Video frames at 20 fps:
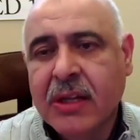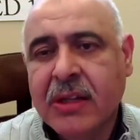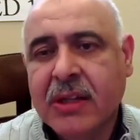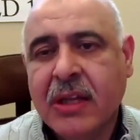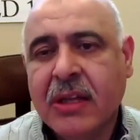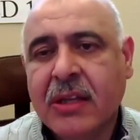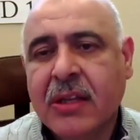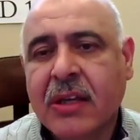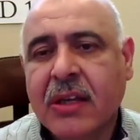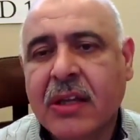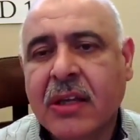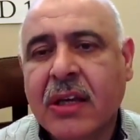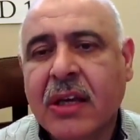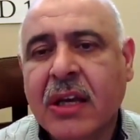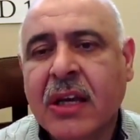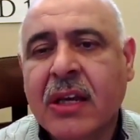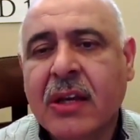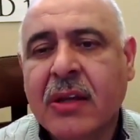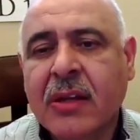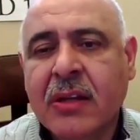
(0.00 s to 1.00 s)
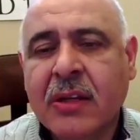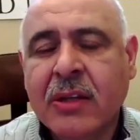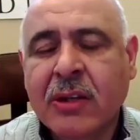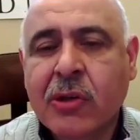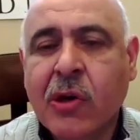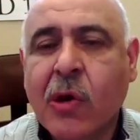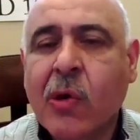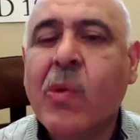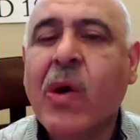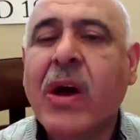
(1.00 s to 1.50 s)
It, it, it,
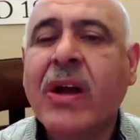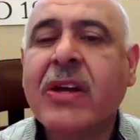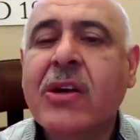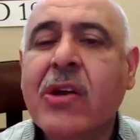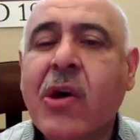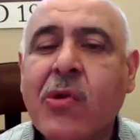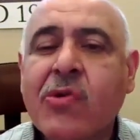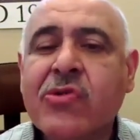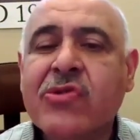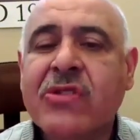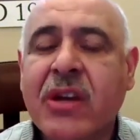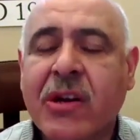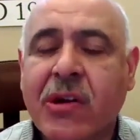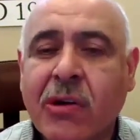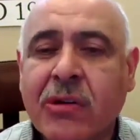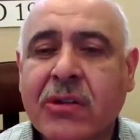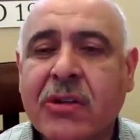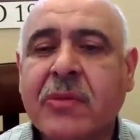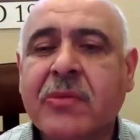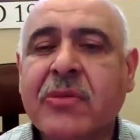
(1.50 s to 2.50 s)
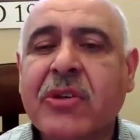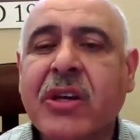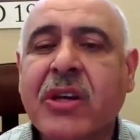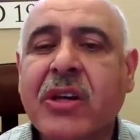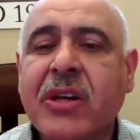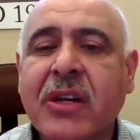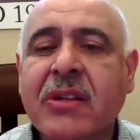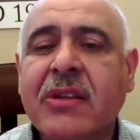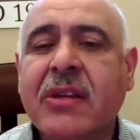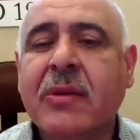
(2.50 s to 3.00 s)
no one knows their own
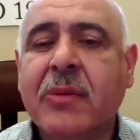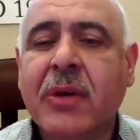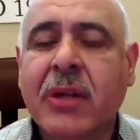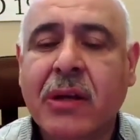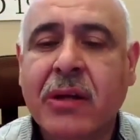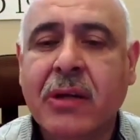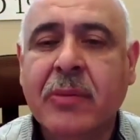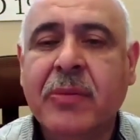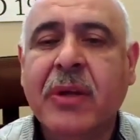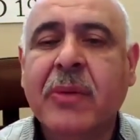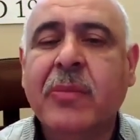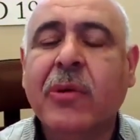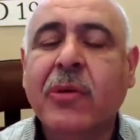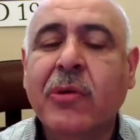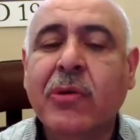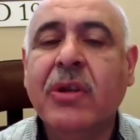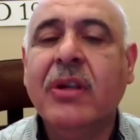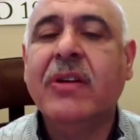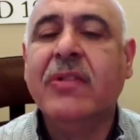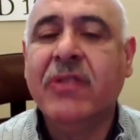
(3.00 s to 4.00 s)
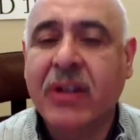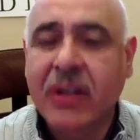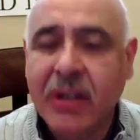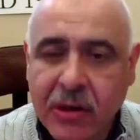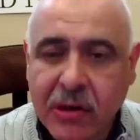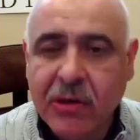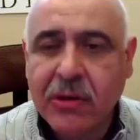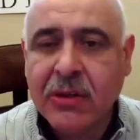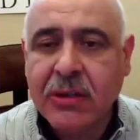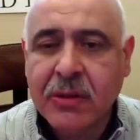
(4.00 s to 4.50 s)
community, whether the people who live in their
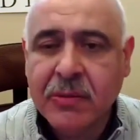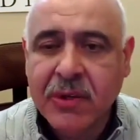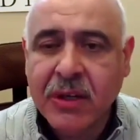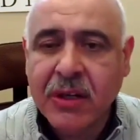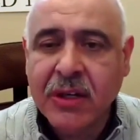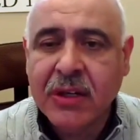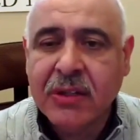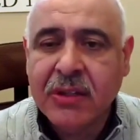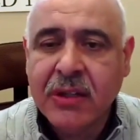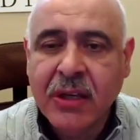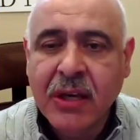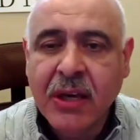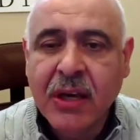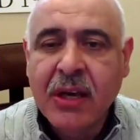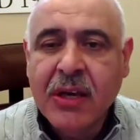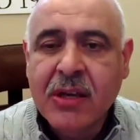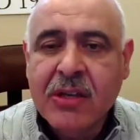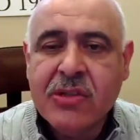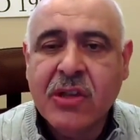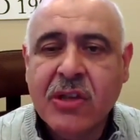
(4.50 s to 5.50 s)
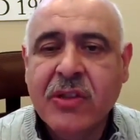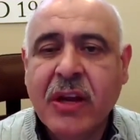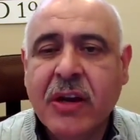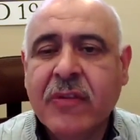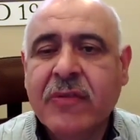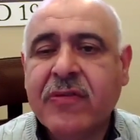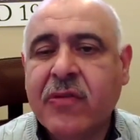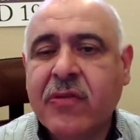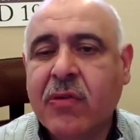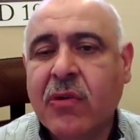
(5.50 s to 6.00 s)
own community. So
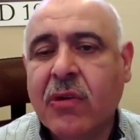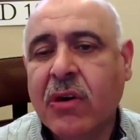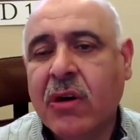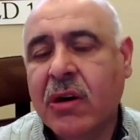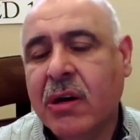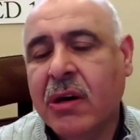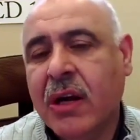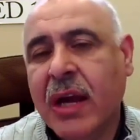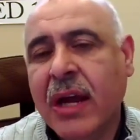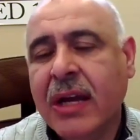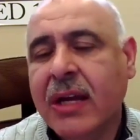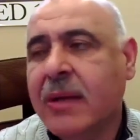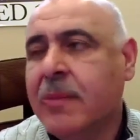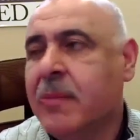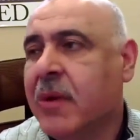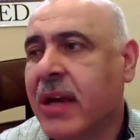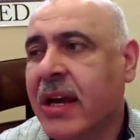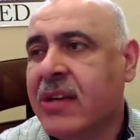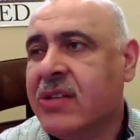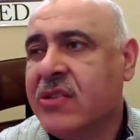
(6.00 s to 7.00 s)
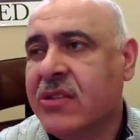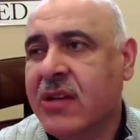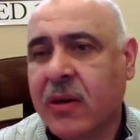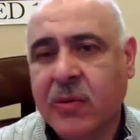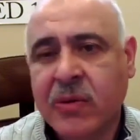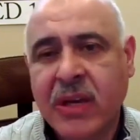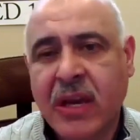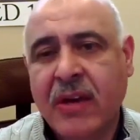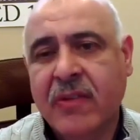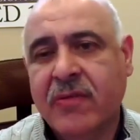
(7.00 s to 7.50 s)
therefore, any place that
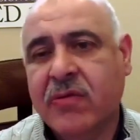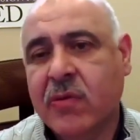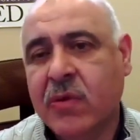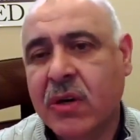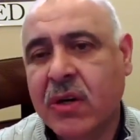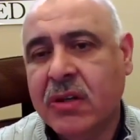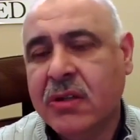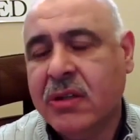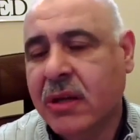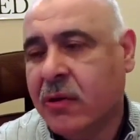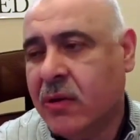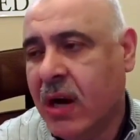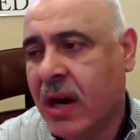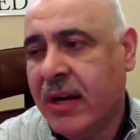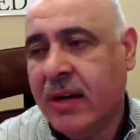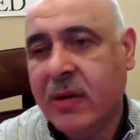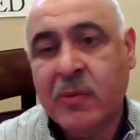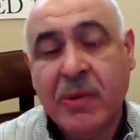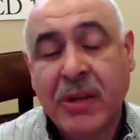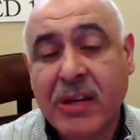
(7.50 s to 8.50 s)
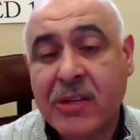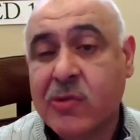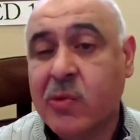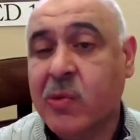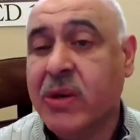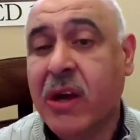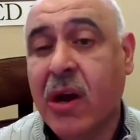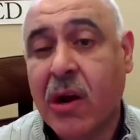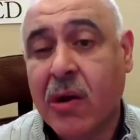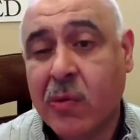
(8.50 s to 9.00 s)
we have worked or any place
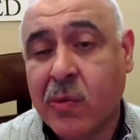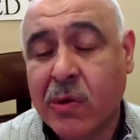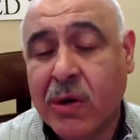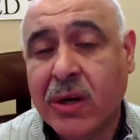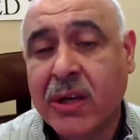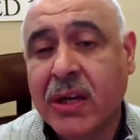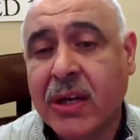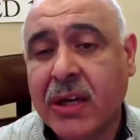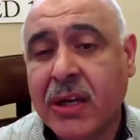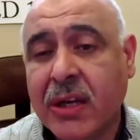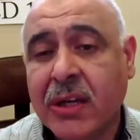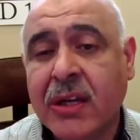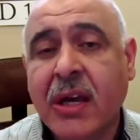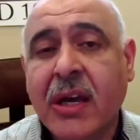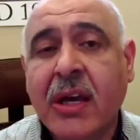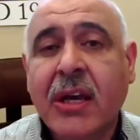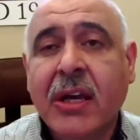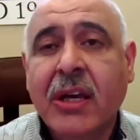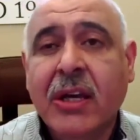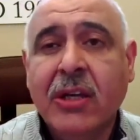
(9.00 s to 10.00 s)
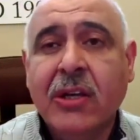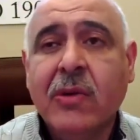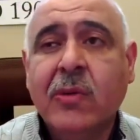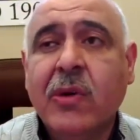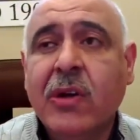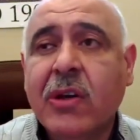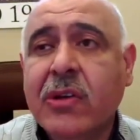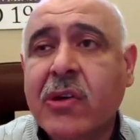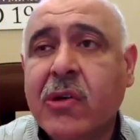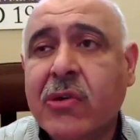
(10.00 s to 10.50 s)
we are working, you
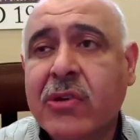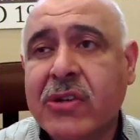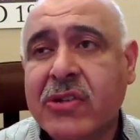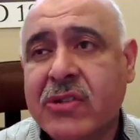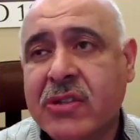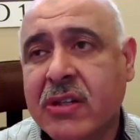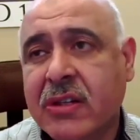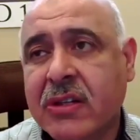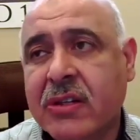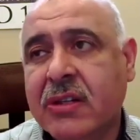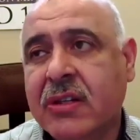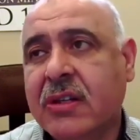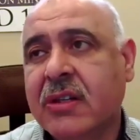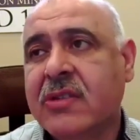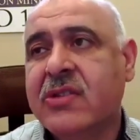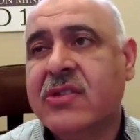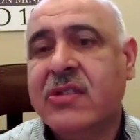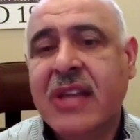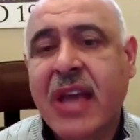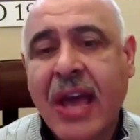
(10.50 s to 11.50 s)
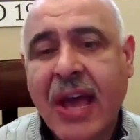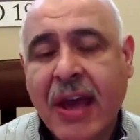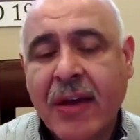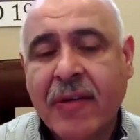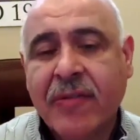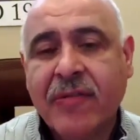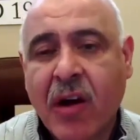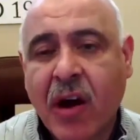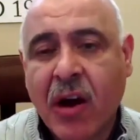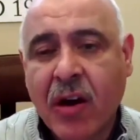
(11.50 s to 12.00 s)
will notice that the
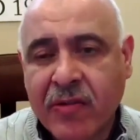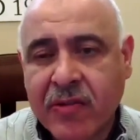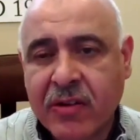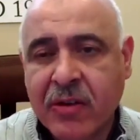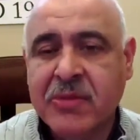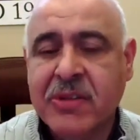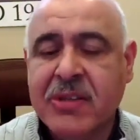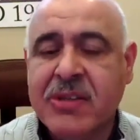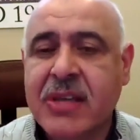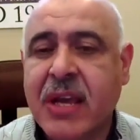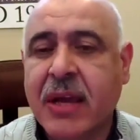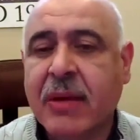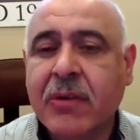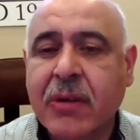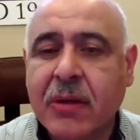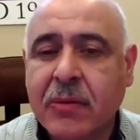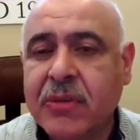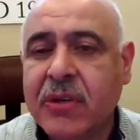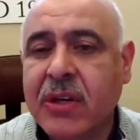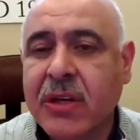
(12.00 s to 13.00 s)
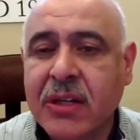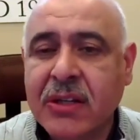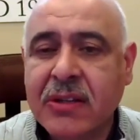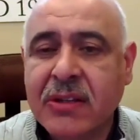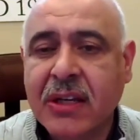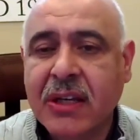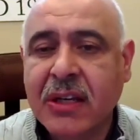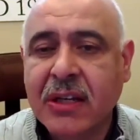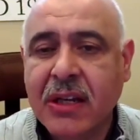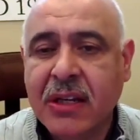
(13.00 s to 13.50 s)
staff are from the same community
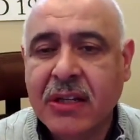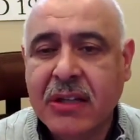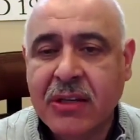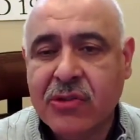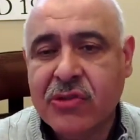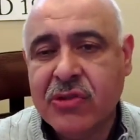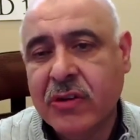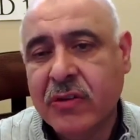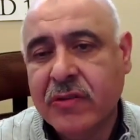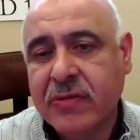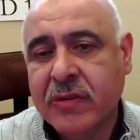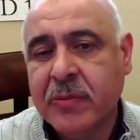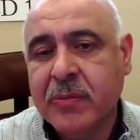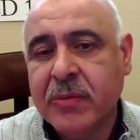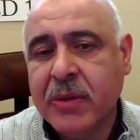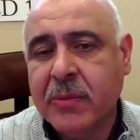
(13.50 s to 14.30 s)
that they're serving.